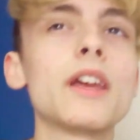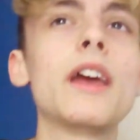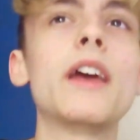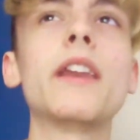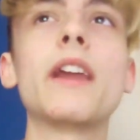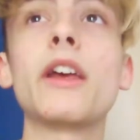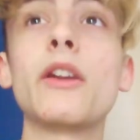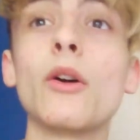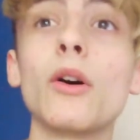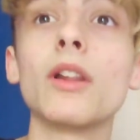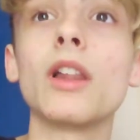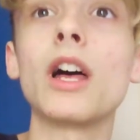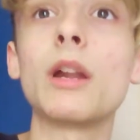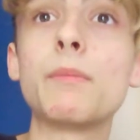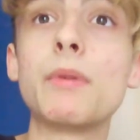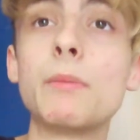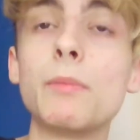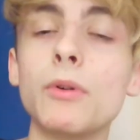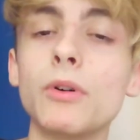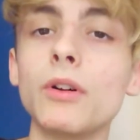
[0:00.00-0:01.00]
and I know a lot of
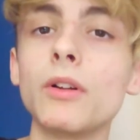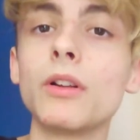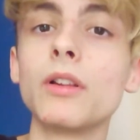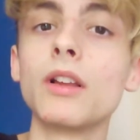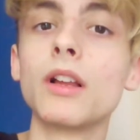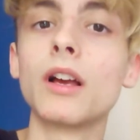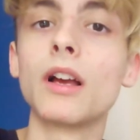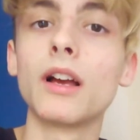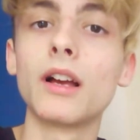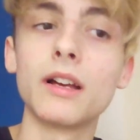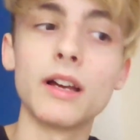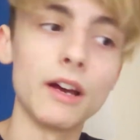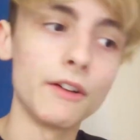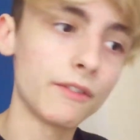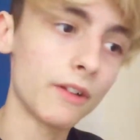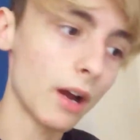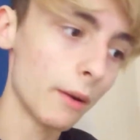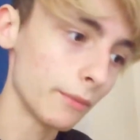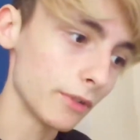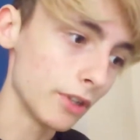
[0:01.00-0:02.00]
people
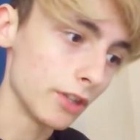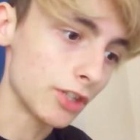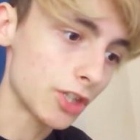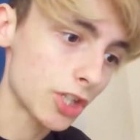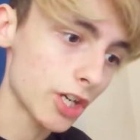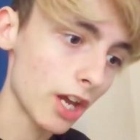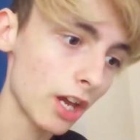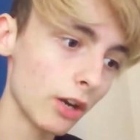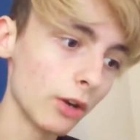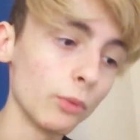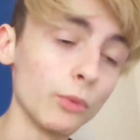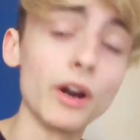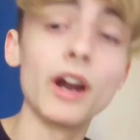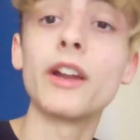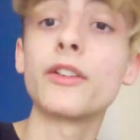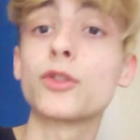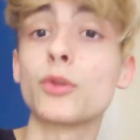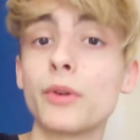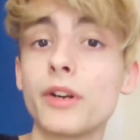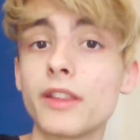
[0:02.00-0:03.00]
have come to the channel. We're
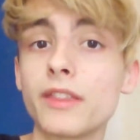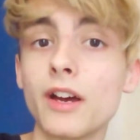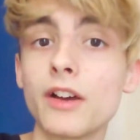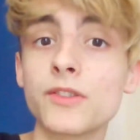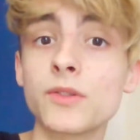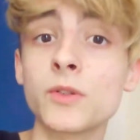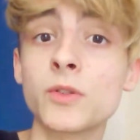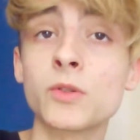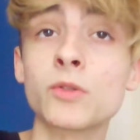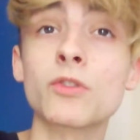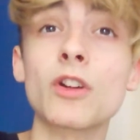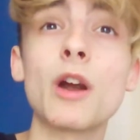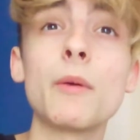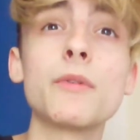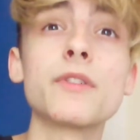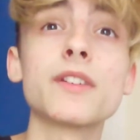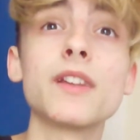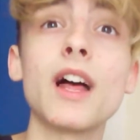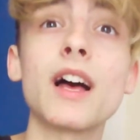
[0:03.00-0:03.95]
at 20,000 subscribers.